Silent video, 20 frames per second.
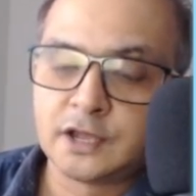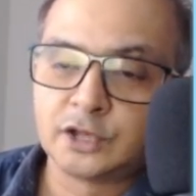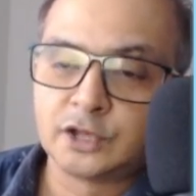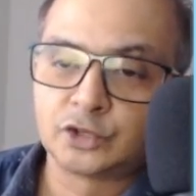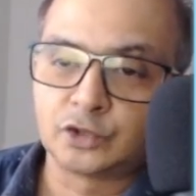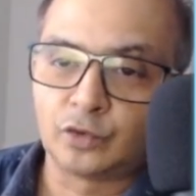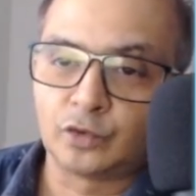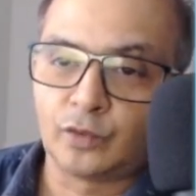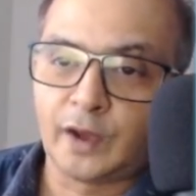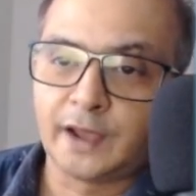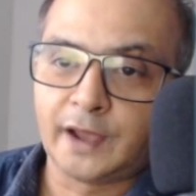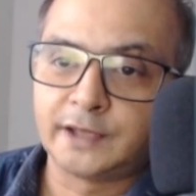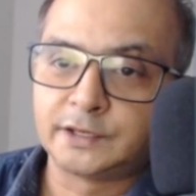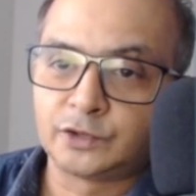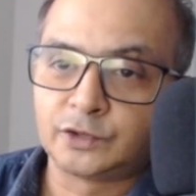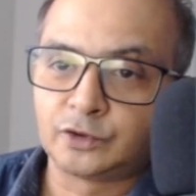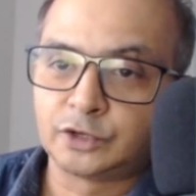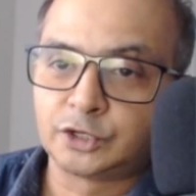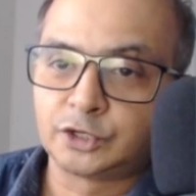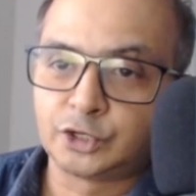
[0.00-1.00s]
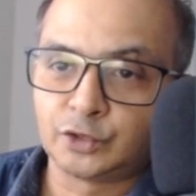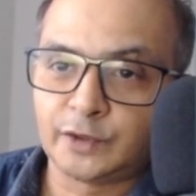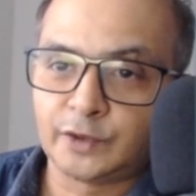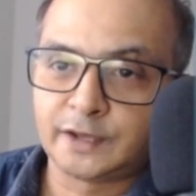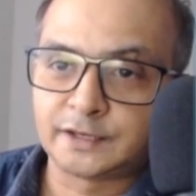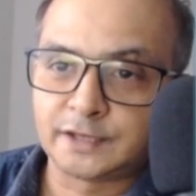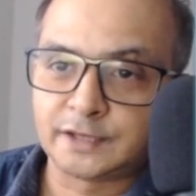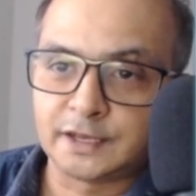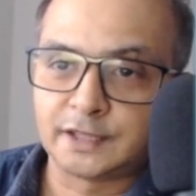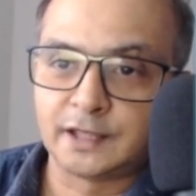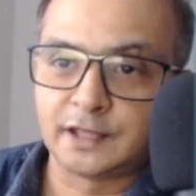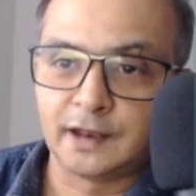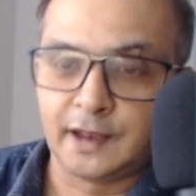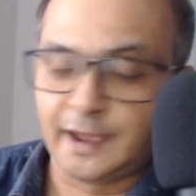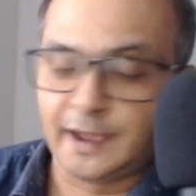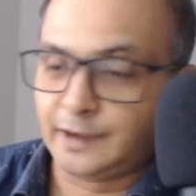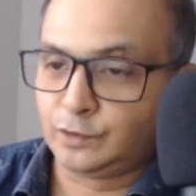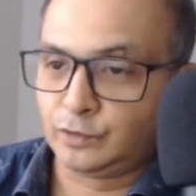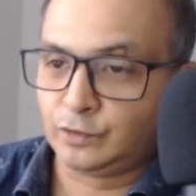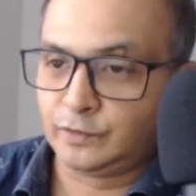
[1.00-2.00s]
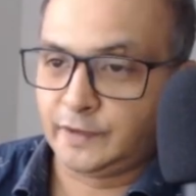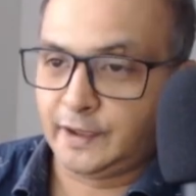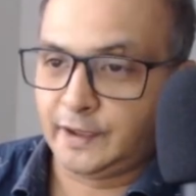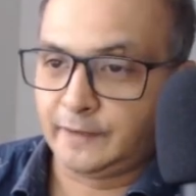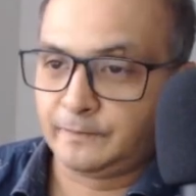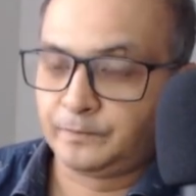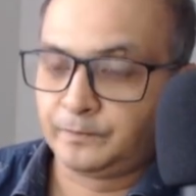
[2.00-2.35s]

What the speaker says: So y is equal to 2x is the line we have.